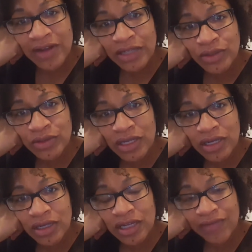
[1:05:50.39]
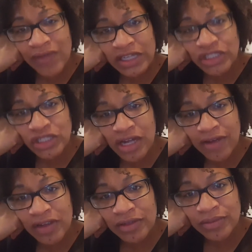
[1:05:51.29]
I use a convection
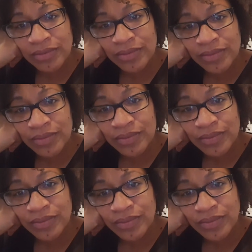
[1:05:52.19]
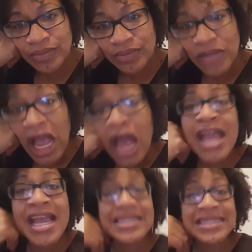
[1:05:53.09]
oven.
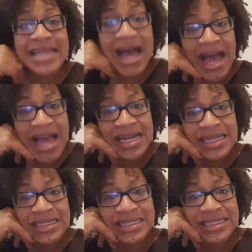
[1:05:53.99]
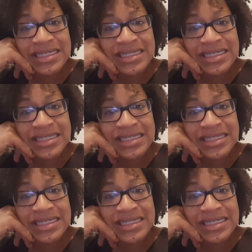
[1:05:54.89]
It does?